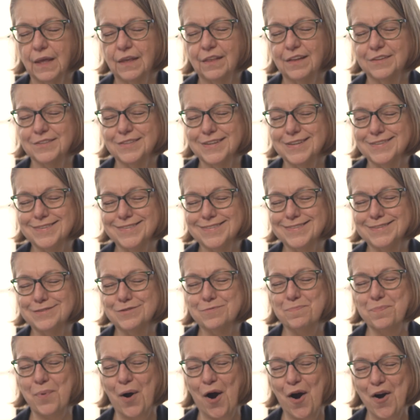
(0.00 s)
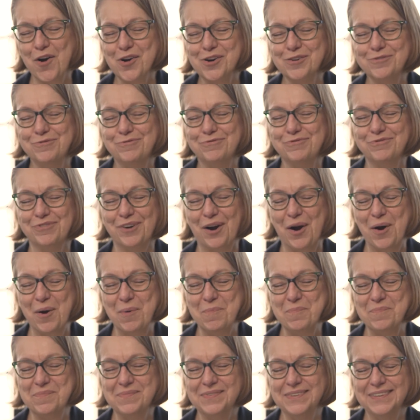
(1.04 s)
a sense that's borrowed
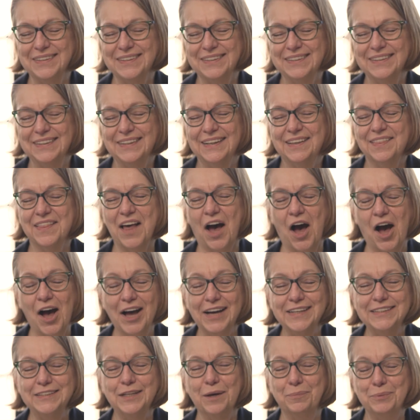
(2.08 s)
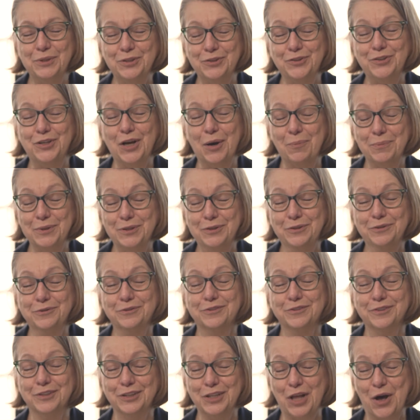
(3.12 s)
from the I W W
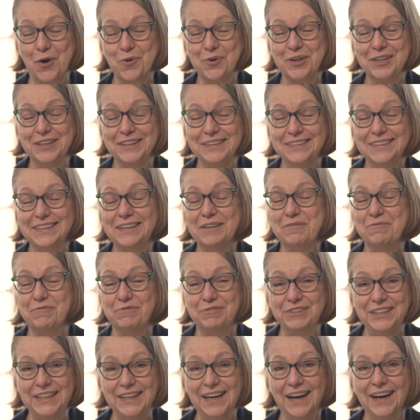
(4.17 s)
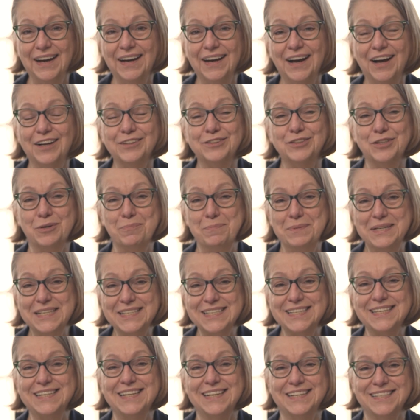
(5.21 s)
slogan via a
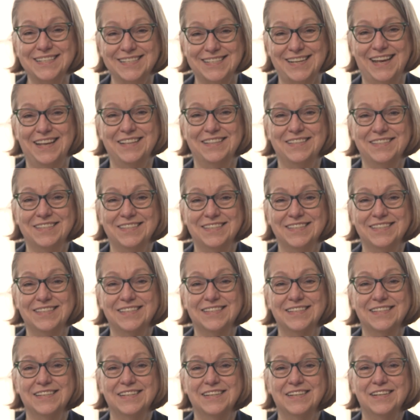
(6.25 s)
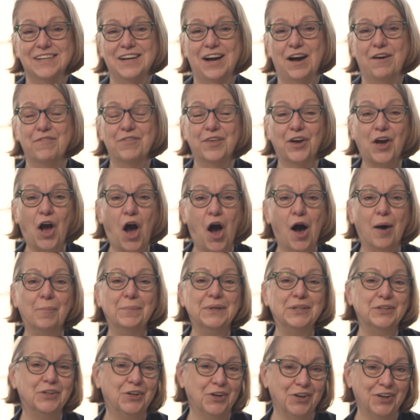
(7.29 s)
Thomistic sense of the
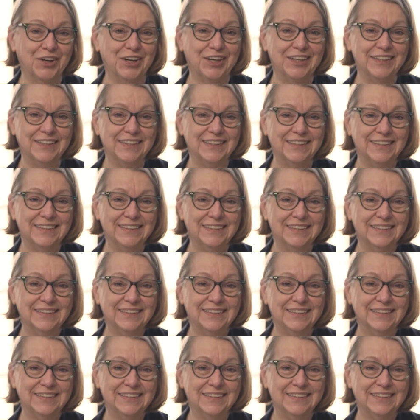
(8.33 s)
common good.